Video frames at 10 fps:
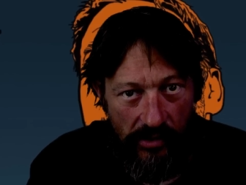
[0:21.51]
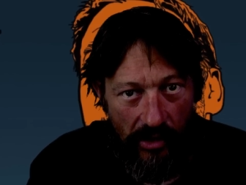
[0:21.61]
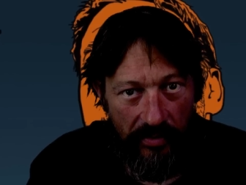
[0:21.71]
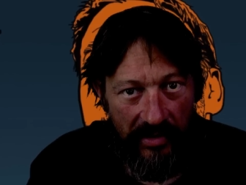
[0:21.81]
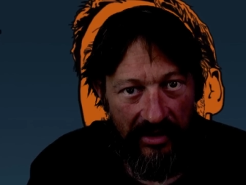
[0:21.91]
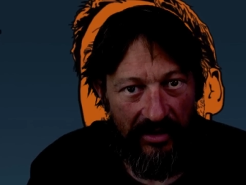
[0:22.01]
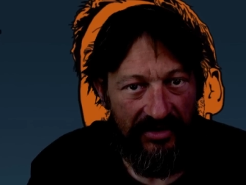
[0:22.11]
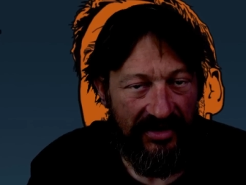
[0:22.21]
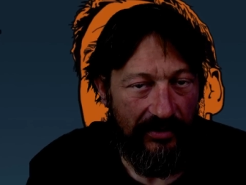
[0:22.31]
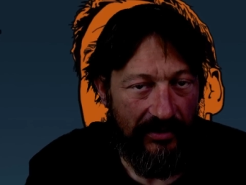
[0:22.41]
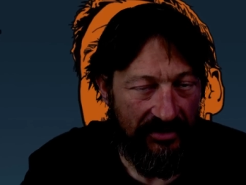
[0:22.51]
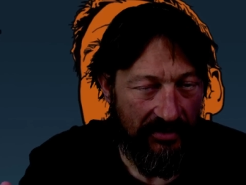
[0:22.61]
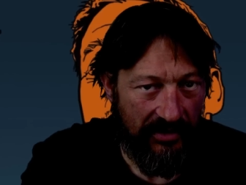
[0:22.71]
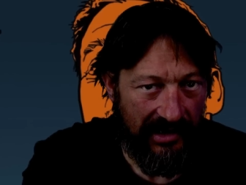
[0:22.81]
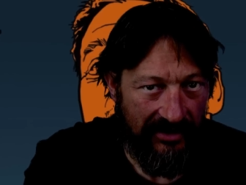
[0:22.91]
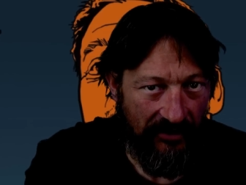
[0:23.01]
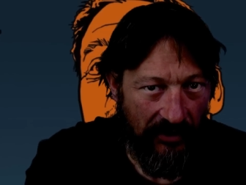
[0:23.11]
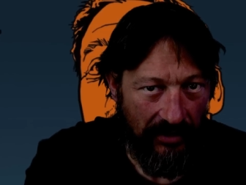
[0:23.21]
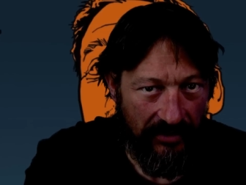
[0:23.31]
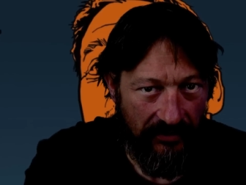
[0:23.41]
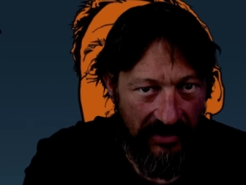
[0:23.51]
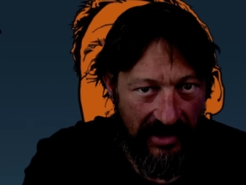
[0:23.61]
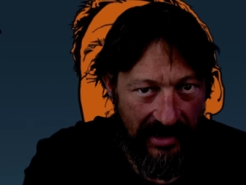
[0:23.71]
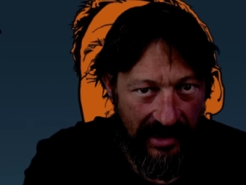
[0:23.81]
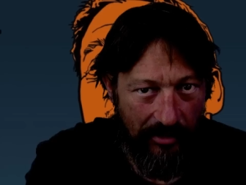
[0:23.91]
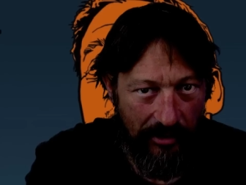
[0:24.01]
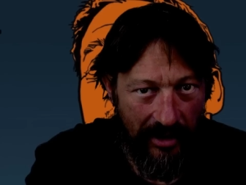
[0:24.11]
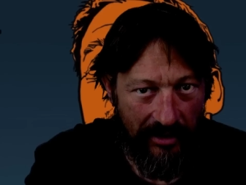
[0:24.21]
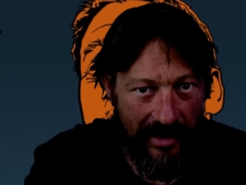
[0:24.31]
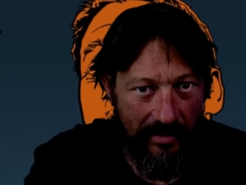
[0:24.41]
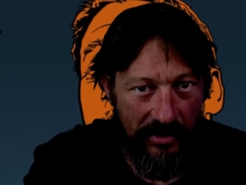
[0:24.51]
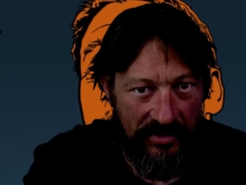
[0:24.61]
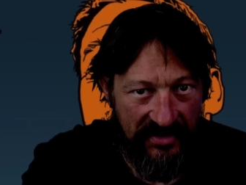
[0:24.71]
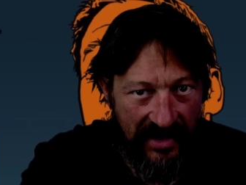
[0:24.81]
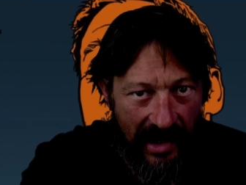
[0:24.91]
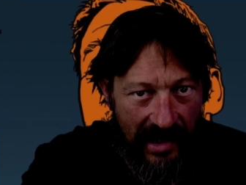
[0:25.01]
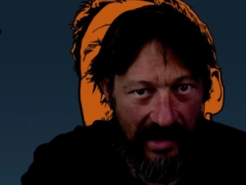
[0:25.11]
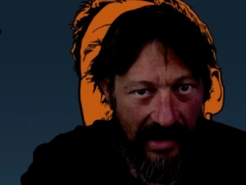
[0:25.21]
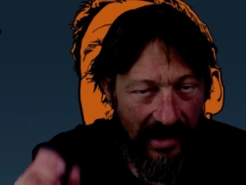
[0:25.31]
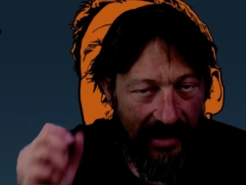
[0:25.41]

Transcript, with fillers: and wrong because it wasn't really the fault of the uh, program per se.